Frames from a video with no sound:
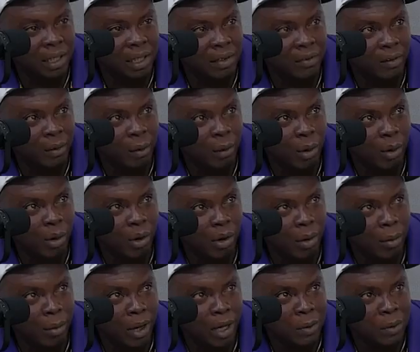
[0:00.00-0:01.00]
a quarterback
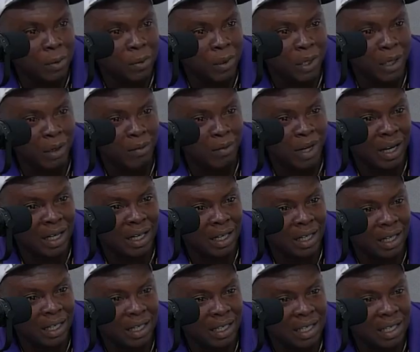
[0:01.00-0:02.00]
perspective, when I look and
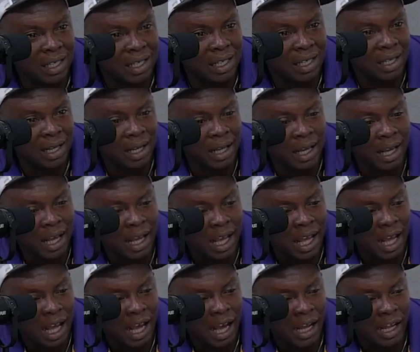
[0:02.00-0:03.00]
see how
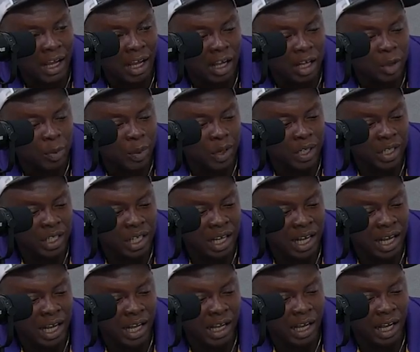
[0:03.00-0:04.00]
y'all, especially how
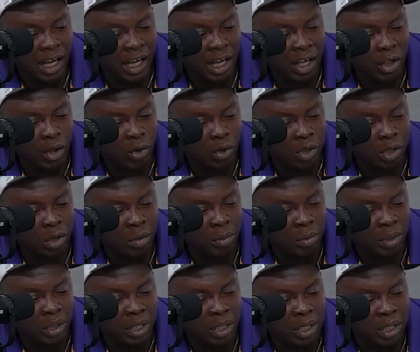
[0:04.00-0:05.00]
y'all using
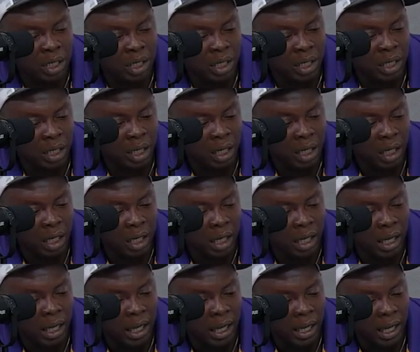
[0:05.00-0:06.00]
BJ
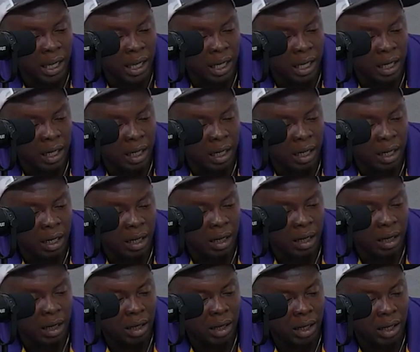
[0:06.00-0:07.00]
and
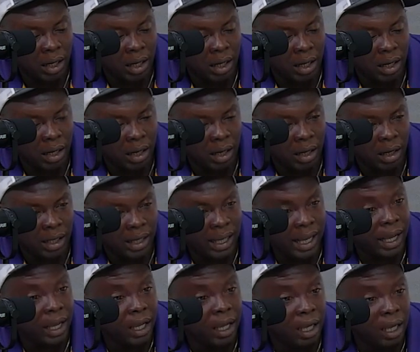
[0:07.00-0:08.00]
Gay,
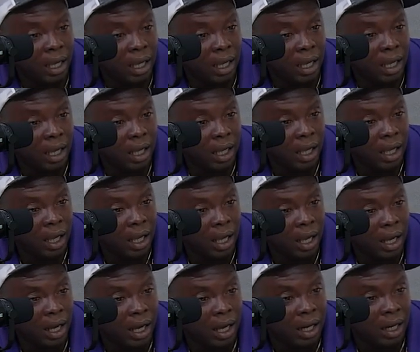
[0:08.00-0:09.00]

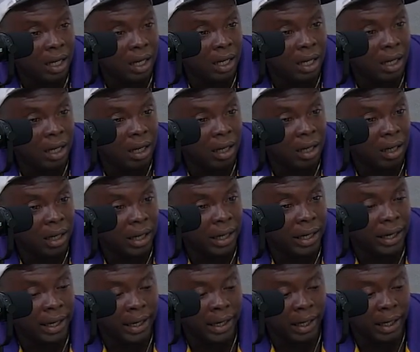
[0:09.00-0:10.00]
and
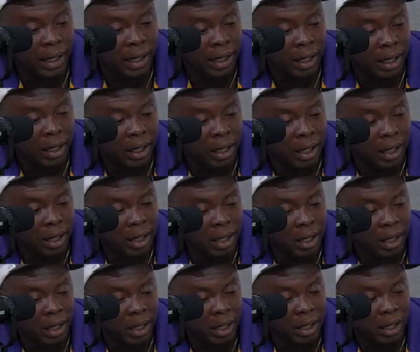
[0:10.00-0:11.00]
then
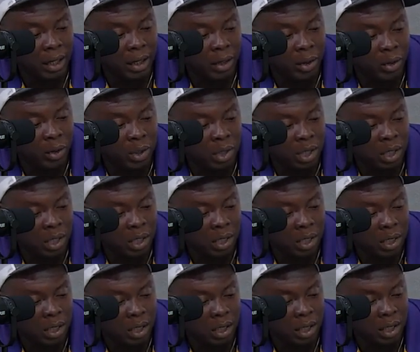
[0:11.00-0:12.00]
using
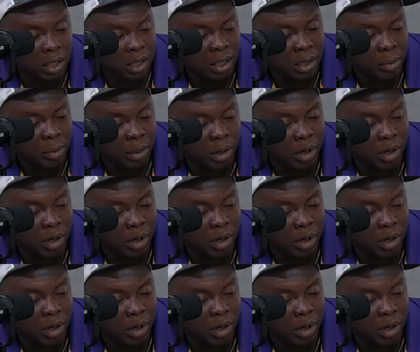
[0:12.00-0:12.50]
Perk,